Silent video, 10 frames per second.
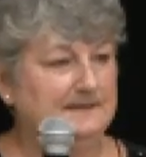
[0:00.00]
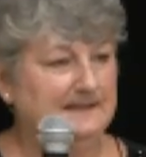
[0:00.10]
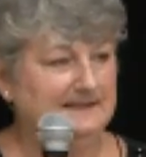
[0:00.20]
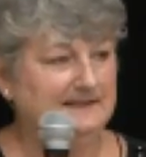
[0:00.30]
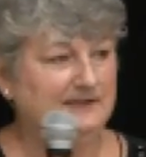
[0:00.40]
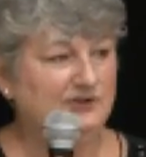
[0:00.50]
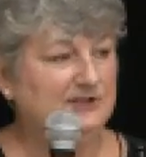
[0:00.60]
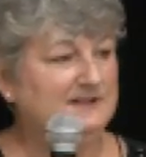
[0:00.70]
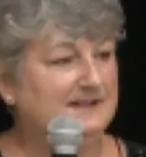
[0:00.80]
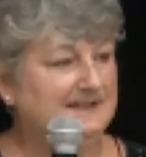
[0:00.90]
the
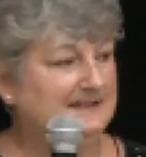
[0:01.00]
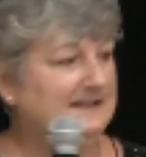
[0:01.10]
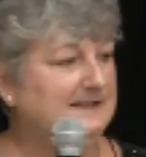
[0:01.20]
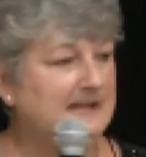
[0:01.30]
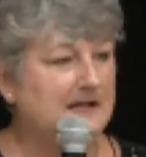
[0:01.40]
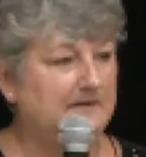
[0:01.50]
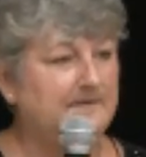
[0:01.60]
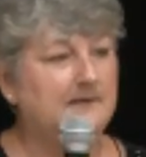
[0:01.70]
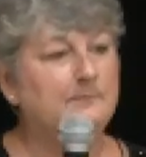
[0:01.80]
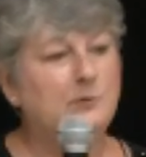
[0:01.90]
attention to the detail of
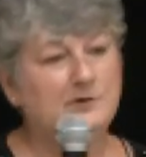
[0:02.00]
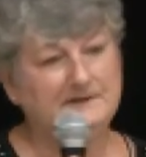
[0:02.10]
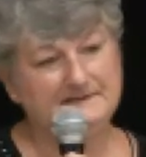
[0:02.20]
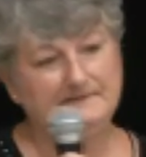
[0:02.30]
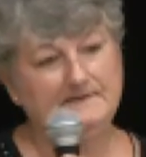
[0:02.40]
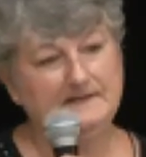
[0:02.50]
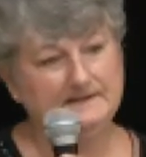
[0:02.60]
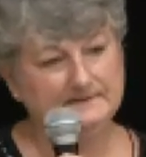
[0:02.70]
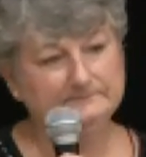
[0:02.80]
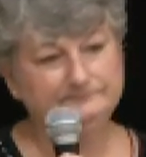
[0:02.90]
the importance of
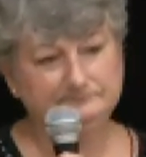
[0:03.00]
these.